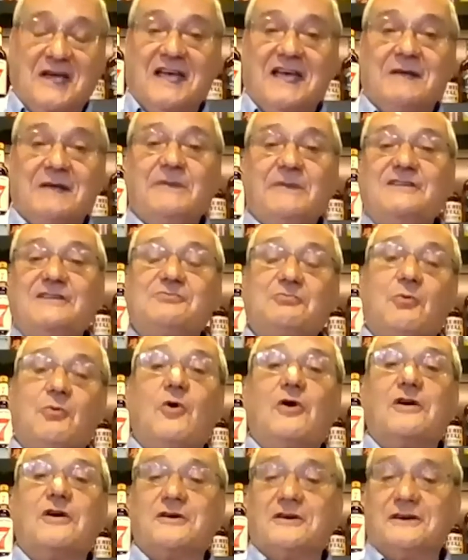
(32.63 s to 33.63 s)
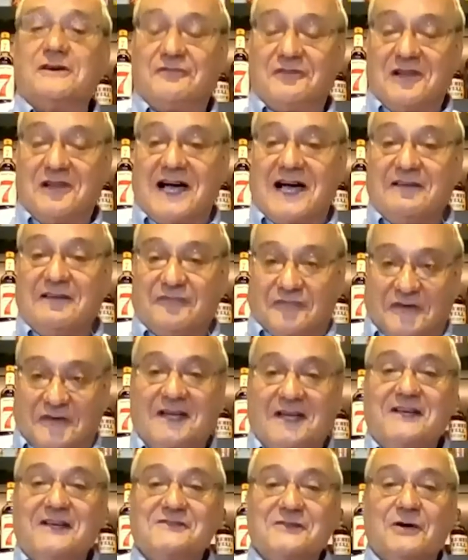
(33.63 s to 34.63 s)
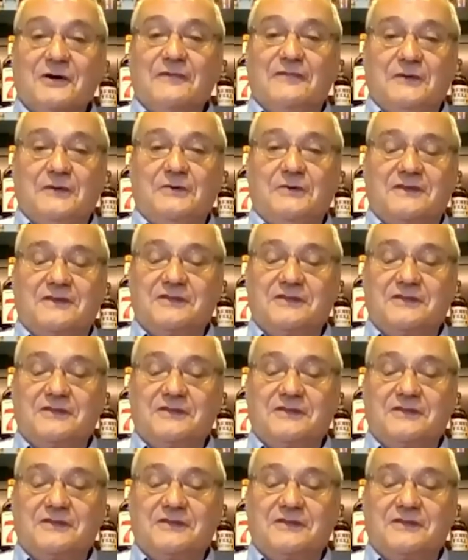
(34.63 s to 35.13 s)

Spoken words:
It means water of life. So if you